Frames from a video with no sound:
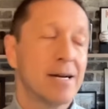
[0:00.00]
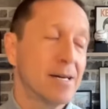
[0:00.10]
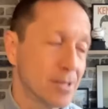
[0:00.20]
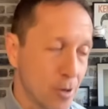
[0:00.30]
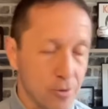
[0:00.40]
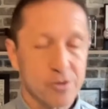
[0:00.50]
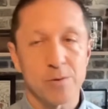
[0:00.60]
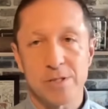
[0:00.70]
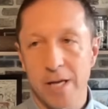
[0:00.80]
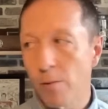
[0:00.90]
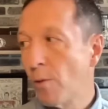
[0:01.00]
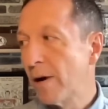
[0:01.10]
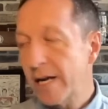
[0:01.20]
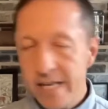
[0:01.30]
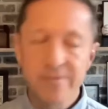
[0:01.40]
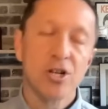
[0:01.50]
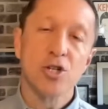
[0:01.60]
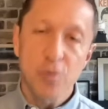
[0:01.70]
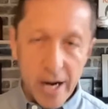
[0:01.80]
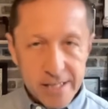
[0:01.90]
And the owners would say, well, we're not giving you a
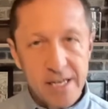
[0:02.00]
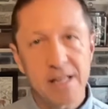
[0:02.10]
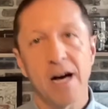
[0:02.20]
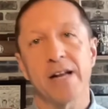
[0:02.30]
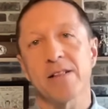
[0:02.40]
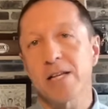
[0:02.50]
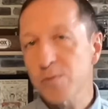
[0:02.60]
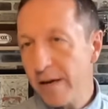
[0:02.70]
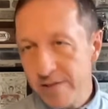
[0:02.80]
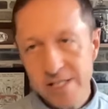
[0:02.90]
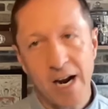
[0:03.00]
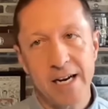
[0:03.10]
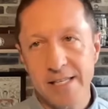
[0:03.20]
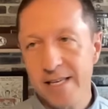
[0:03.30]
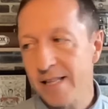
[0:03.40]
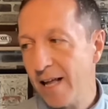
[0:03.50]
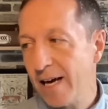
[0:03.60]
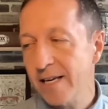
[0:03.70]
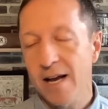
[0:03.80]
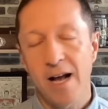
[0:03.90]
trade deadline unless we have a signing
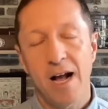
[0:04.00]
deadline.